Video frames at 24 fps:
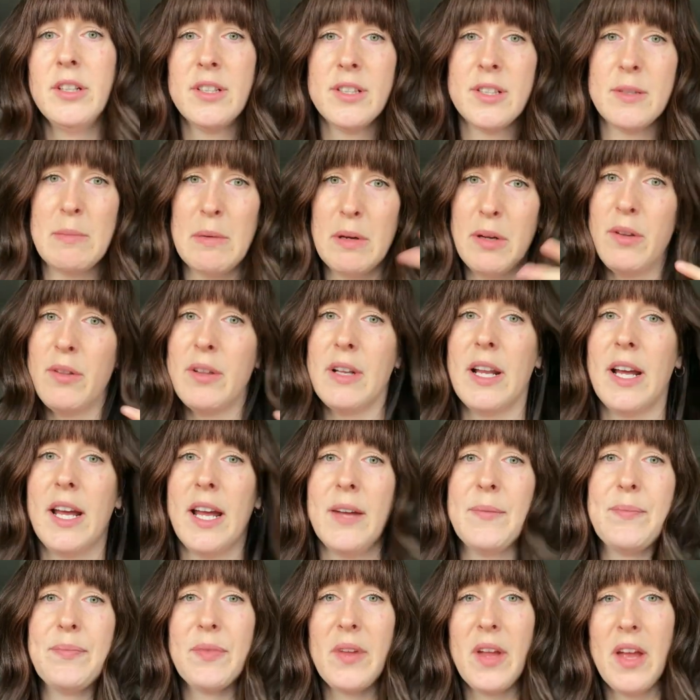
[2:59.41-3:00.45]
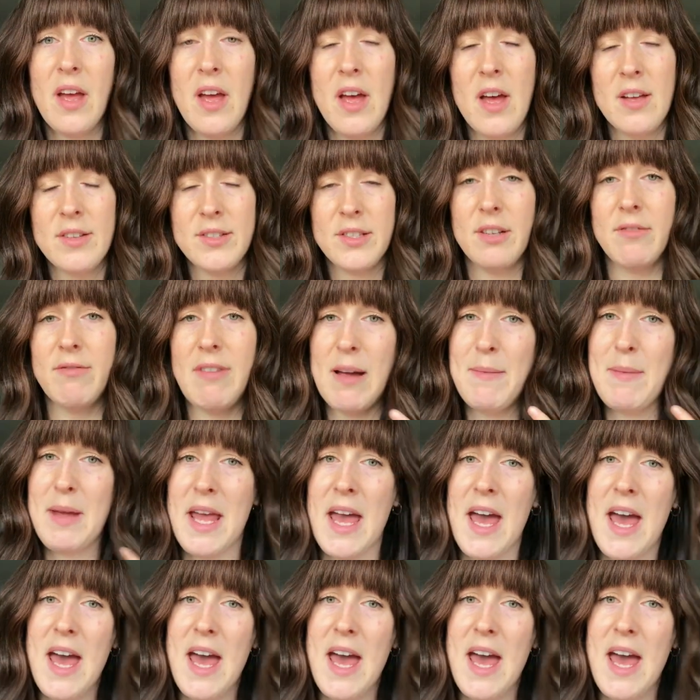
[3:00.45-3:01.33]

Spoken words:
smoothly. So Remy